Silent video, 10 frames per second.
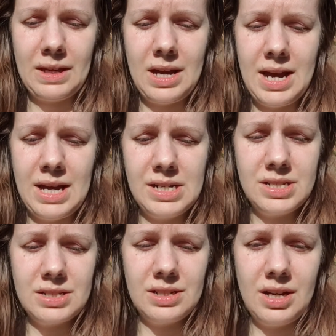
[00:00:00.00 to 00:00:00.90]
And
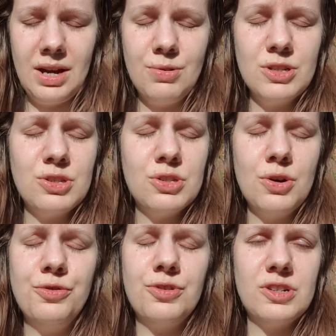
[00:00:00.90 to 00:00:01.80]
I was so
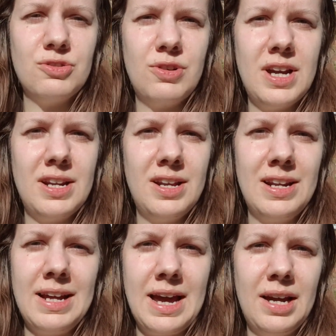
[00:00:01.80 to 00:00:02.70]
frustrated
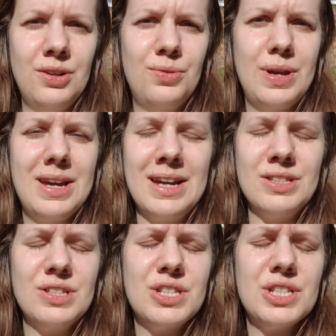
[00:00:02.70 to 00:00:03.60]
and angry
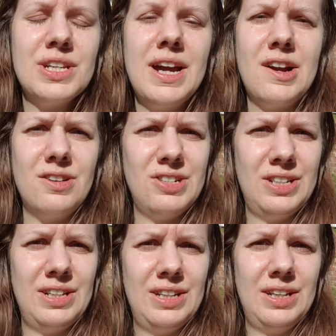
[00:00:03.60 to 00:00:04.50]
and scared.
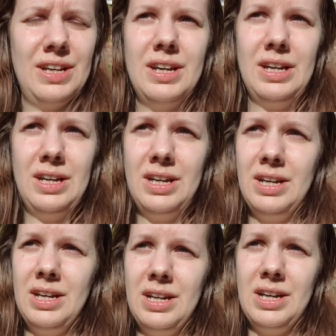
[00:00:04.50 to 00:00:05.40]

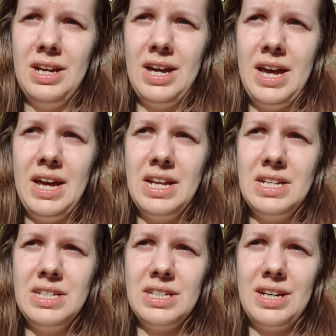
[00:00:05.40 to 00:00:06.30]

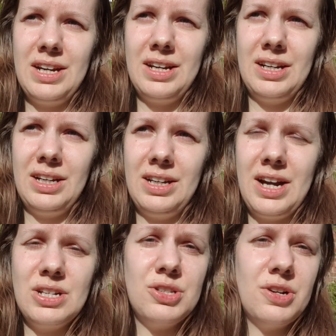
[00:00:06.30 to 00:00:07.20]
And
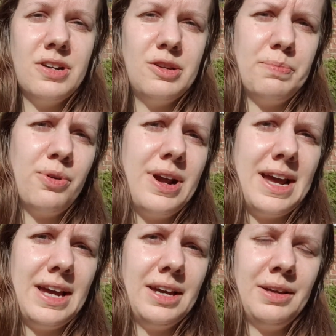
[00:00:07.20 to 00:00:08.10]
I started
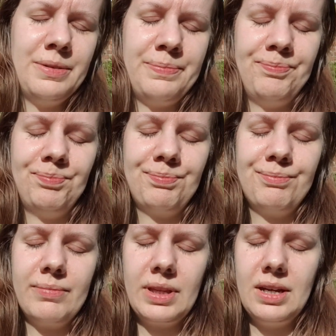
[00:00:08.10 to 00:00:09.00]
praying.
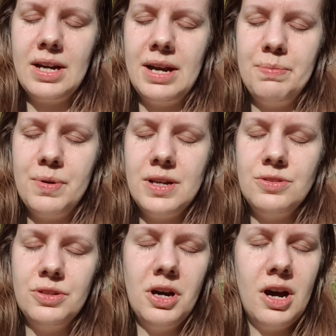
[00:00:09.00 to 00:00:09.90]
I prayed
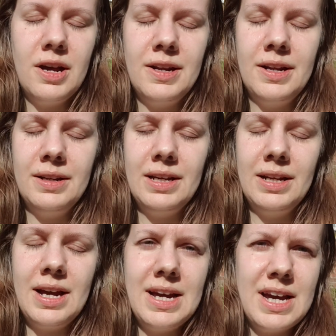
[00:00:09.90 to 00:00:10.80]
to God, and
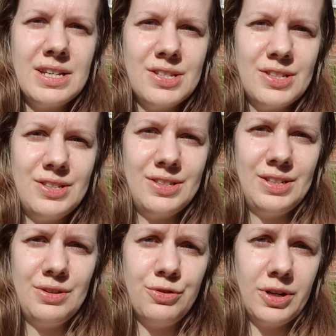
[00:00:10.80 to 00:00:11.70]
I asked
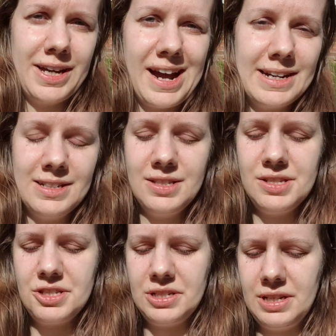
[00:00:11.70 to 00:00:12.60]
for guidance,